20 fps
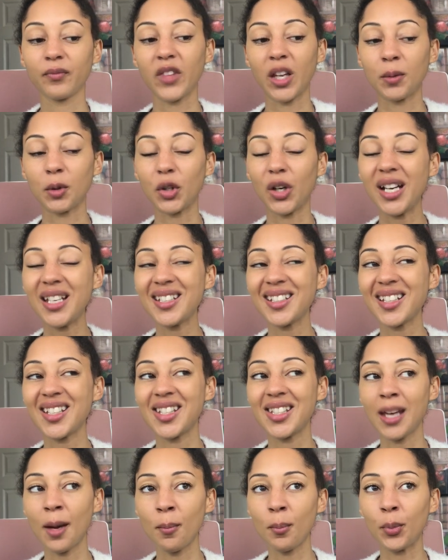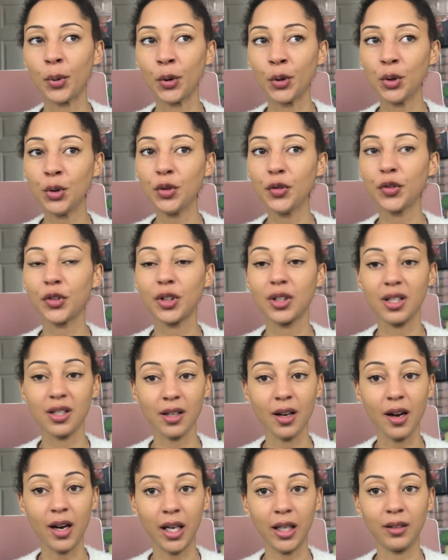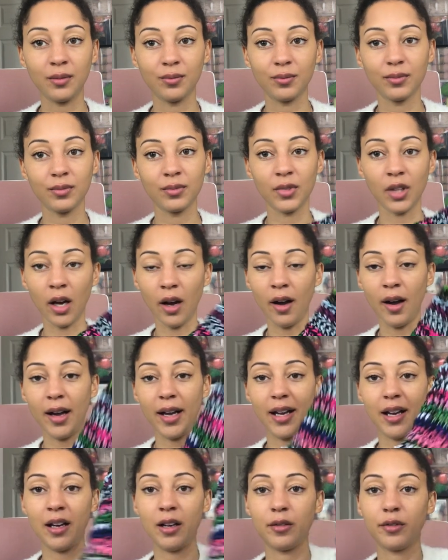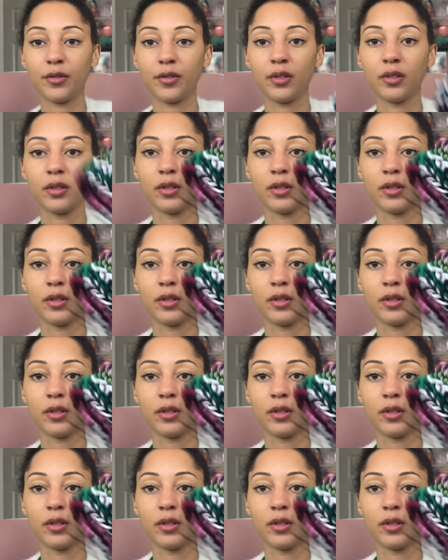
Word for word: I'm creating a sample for a design that I have.